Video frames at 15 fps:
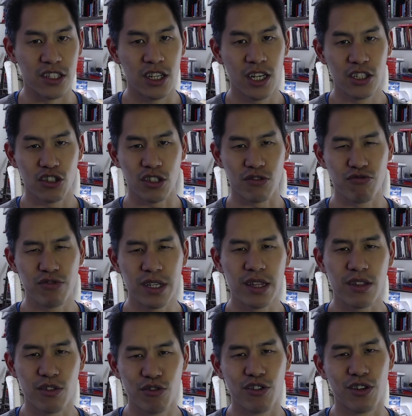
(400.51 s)
just read
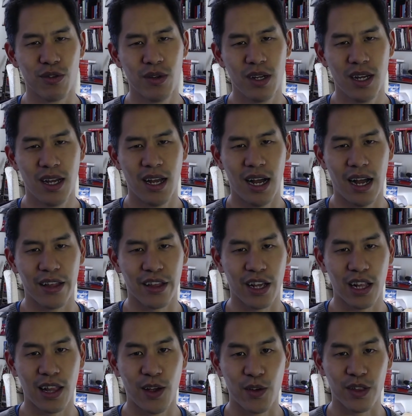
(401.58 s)
through the
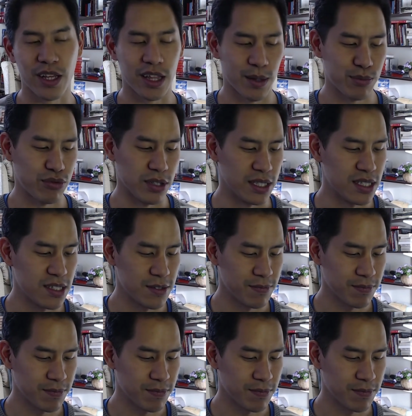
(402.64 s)
clothing of the priest,